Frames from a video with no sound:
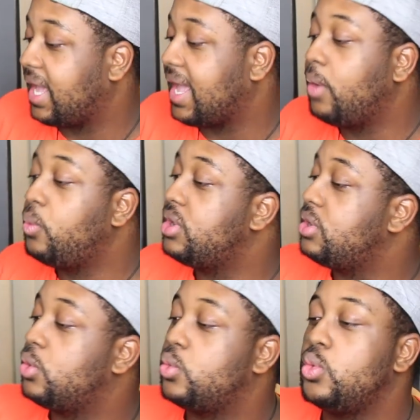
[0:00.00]
Like, I want to
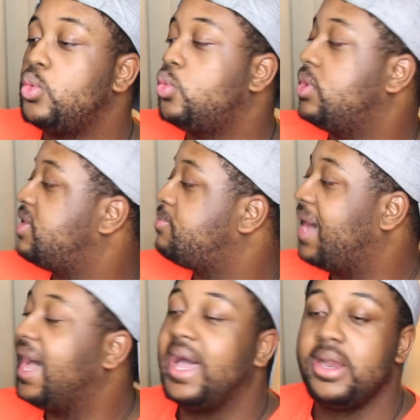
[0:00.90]
know who is
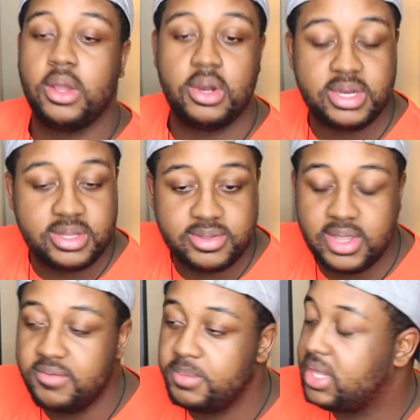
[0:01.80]
behind all this
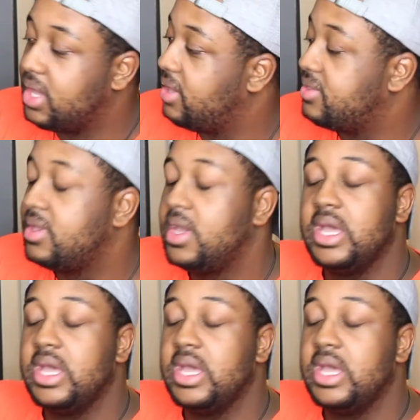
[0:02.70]
stuff, because